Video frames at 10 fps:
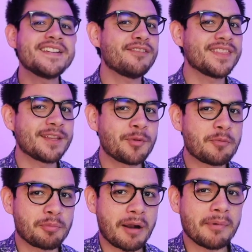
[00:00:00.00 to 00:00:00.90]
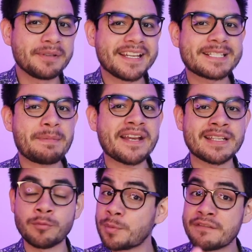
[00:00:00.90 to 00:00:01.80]
different than we were probably
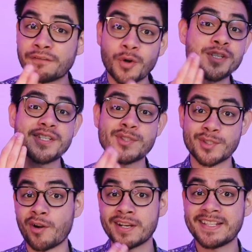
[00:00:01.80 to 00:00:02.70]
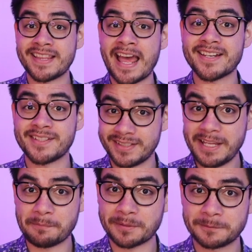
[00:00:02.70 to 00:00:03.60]
expecting when we first started that
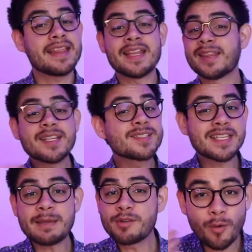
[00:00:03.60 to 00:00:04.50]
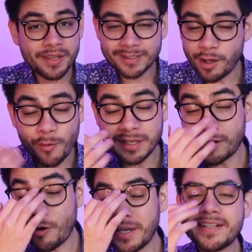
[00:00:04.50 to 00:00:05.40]
clip. And then things keep going and going and
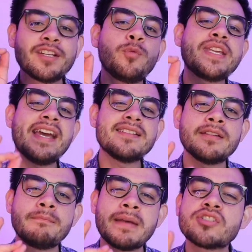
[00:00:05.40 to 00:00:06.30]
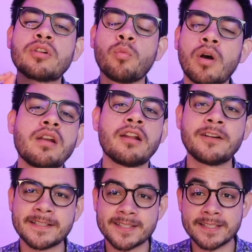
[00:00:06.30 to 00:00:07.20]
going until we get to measure
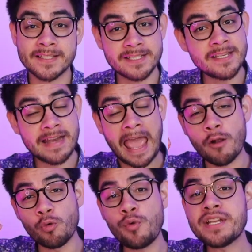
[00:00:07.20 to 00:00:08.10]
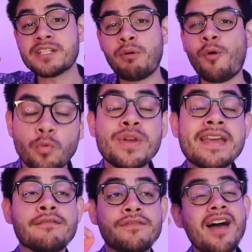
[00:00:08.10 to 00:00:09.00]
116, at which point we
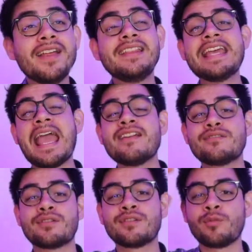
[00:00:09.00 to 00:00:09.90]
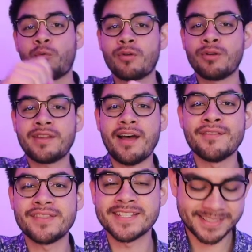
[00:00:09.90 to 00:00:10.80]
have finally entered the world
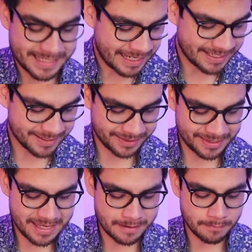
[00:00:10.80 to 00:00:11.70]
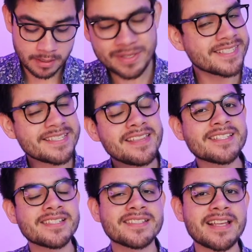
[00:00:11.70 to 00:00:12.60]
of the second theme. We see
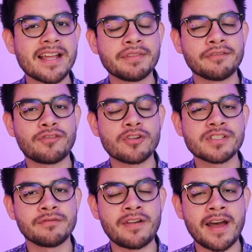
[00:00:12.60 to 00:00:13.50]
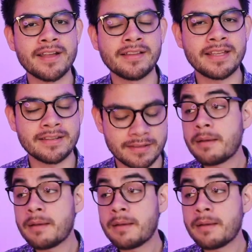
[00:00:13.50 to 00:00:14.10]
this inside of the first violin,